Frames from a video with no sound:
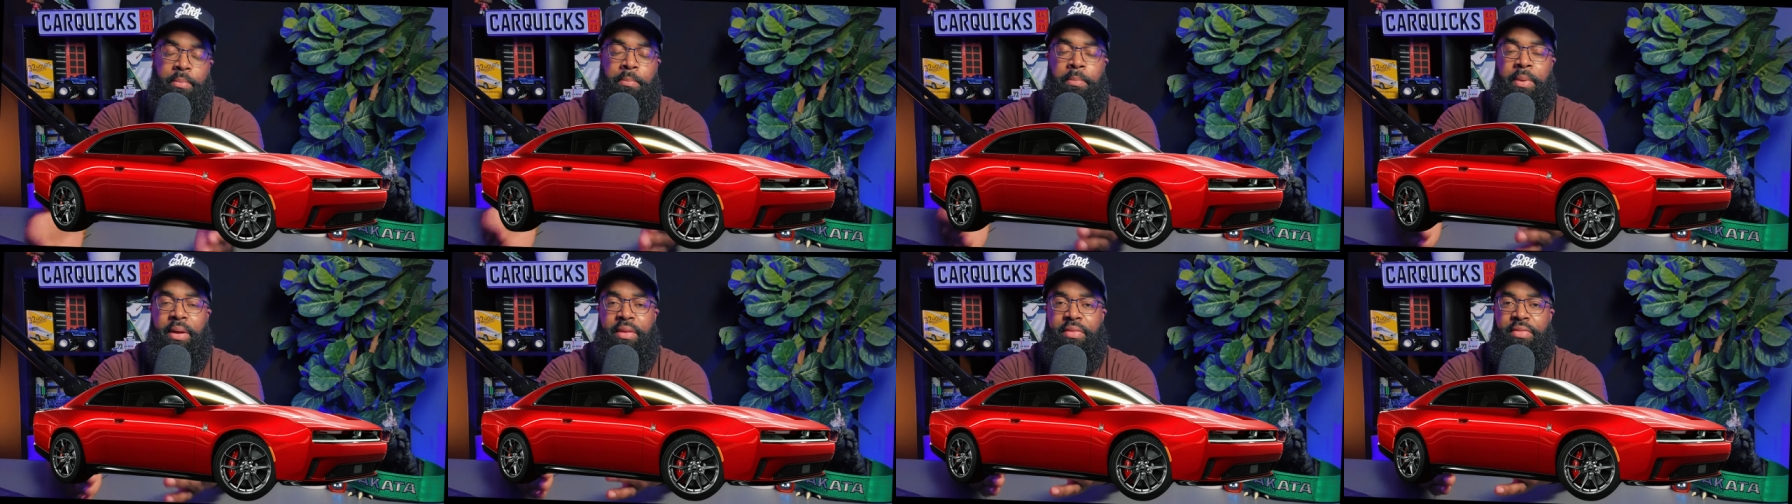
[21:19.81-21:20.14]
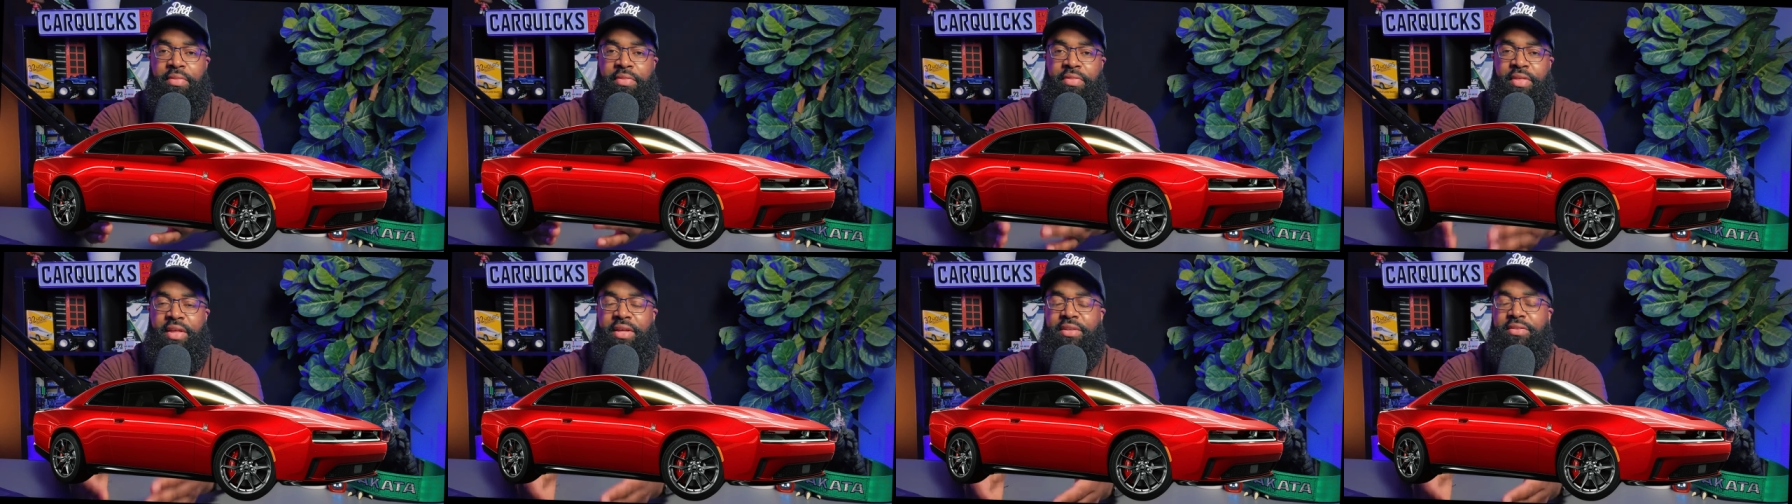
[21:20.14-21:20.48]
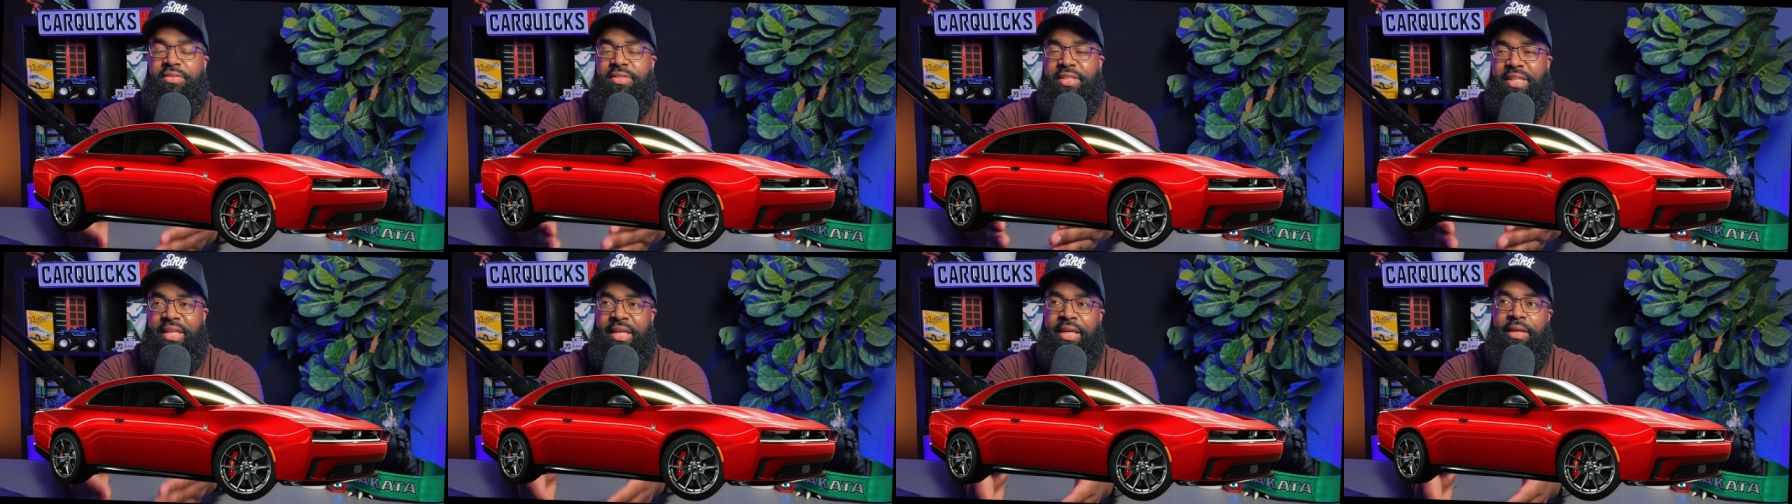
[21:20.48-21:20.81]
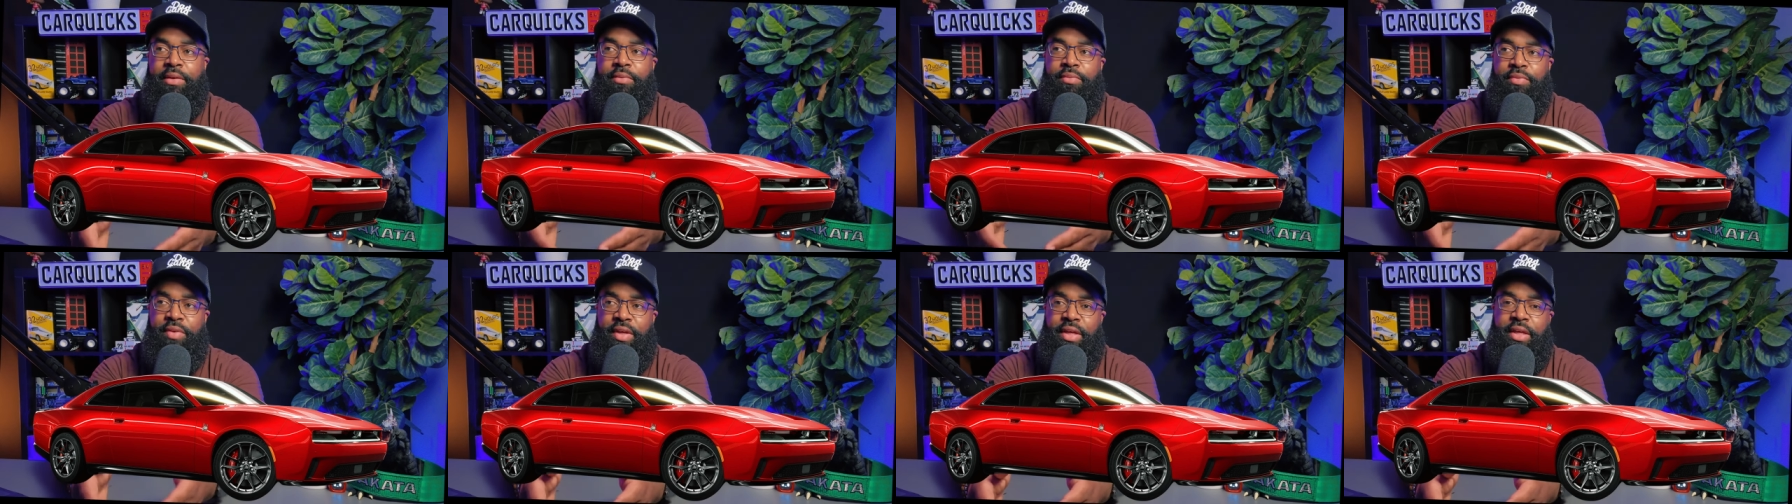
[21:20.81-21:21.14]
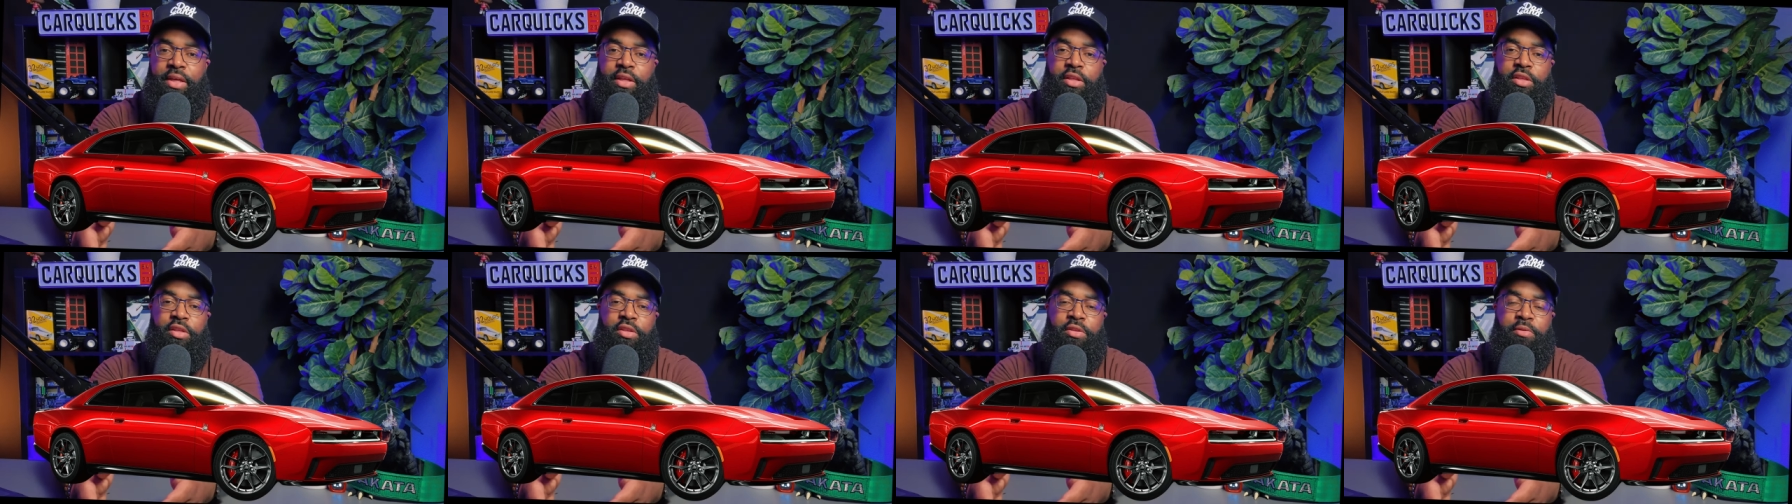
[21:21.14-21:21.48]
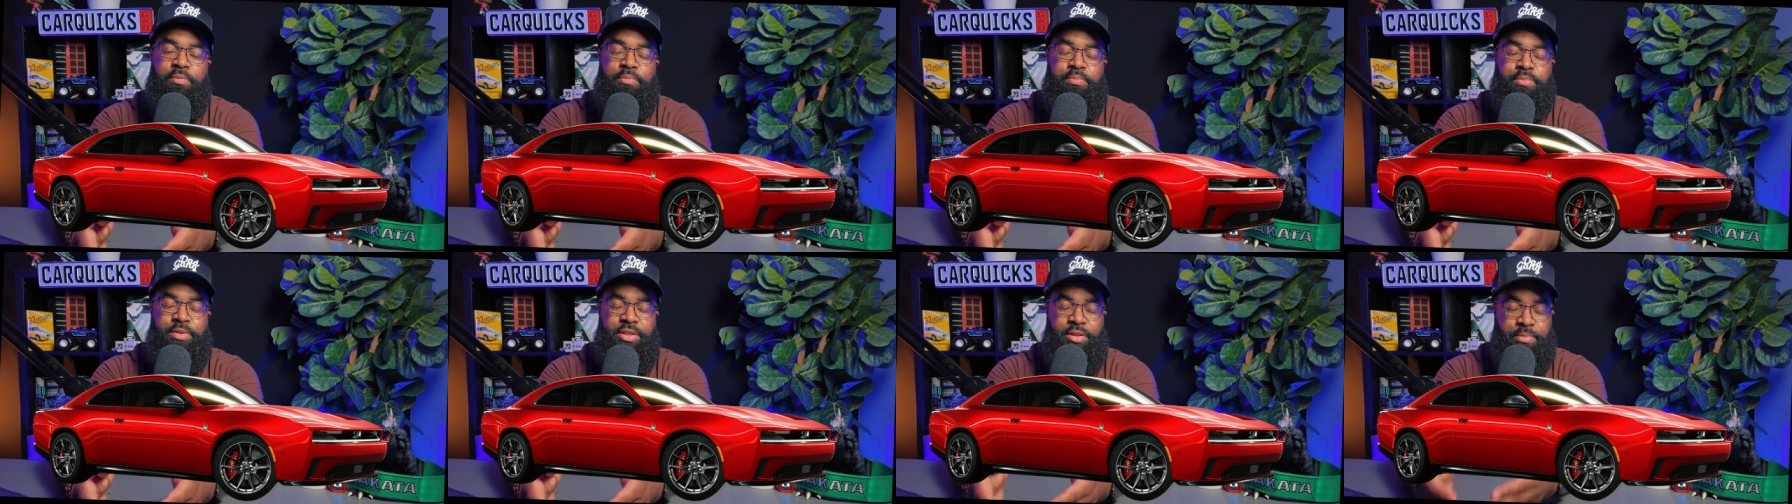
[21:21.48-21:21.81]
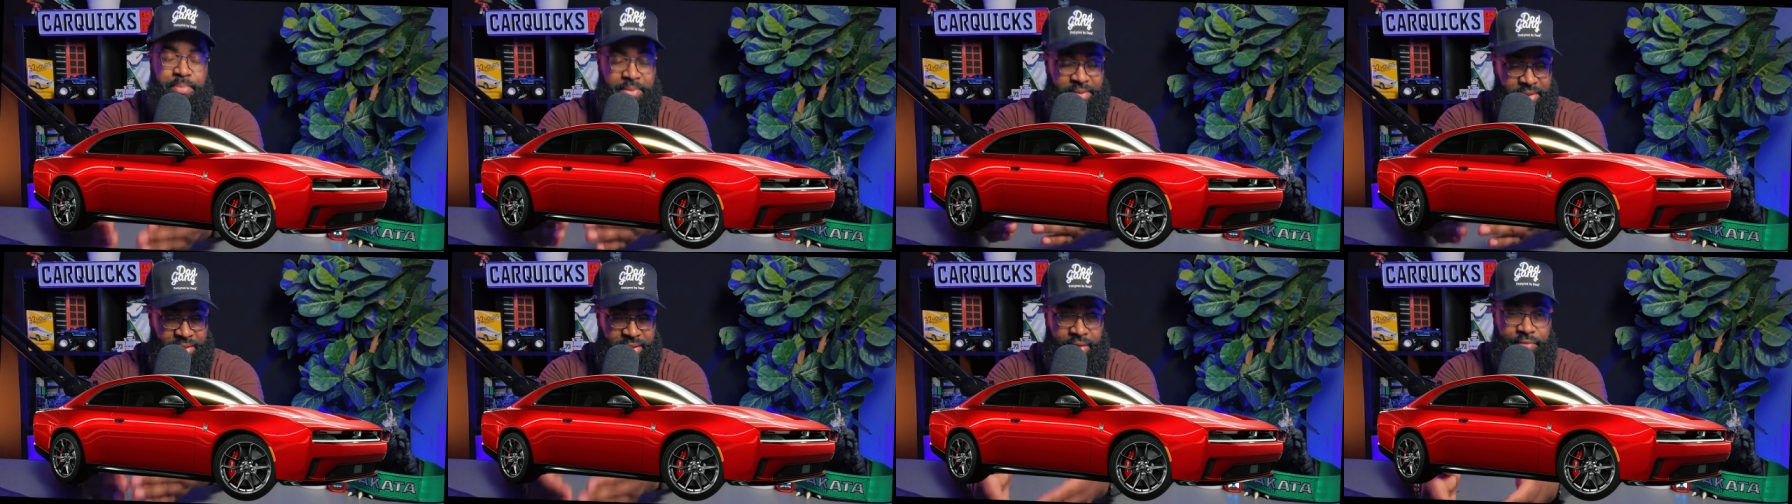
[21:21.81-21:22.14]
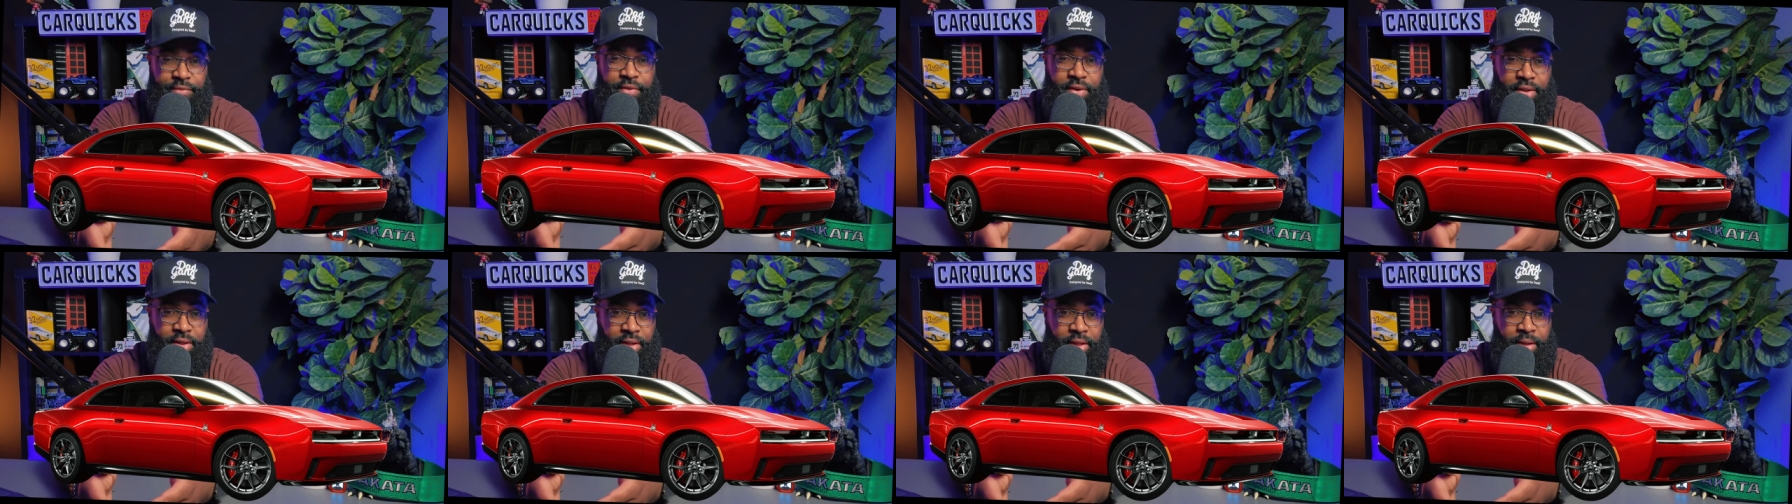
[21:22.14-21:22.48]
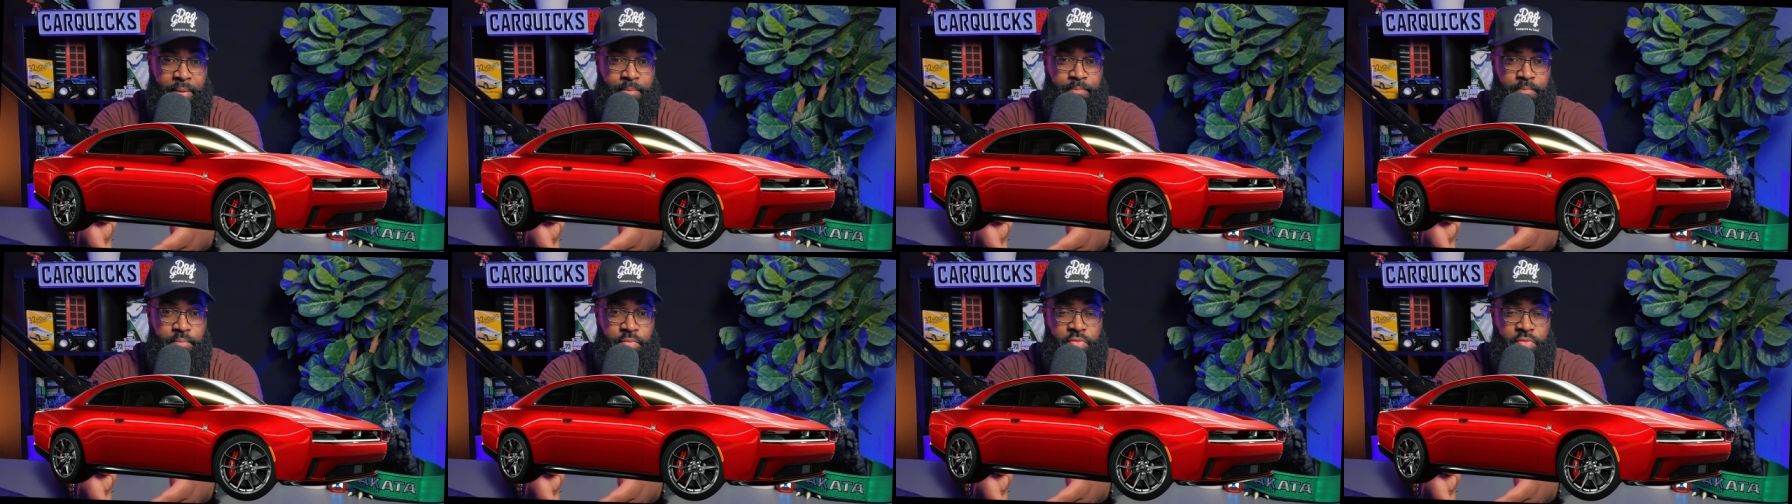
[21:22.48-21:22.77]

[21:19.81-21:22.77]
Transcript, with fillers: But this E V specifically,